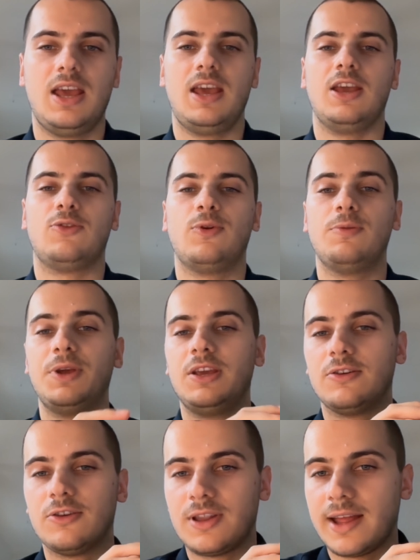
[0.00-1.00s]
It will be,
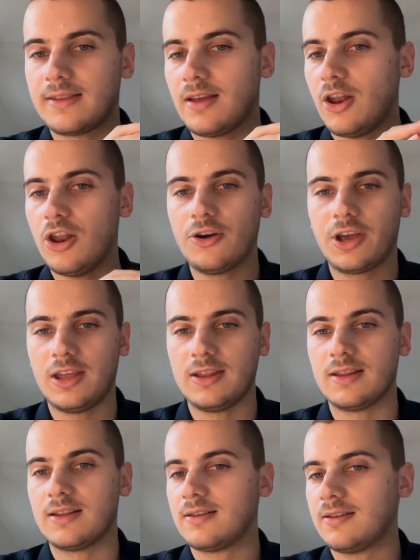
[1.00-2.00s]
that
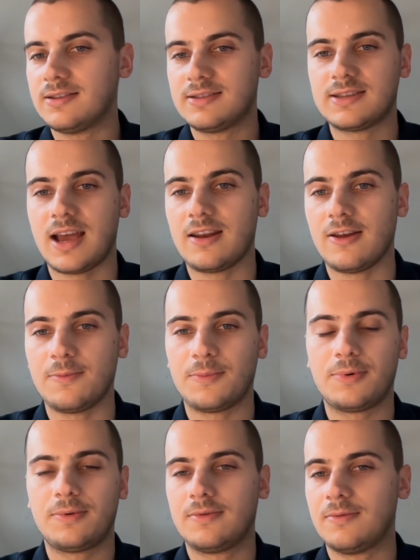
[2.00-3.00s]
login, sign
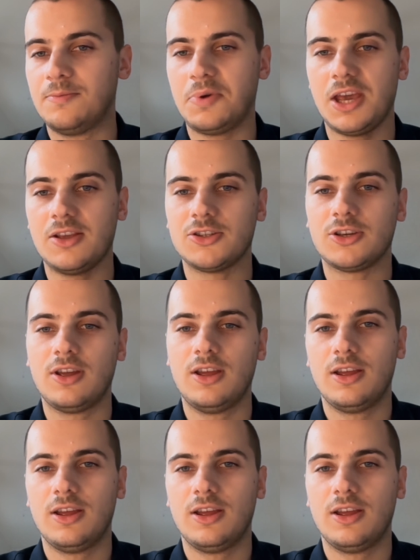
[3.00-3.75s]
up page,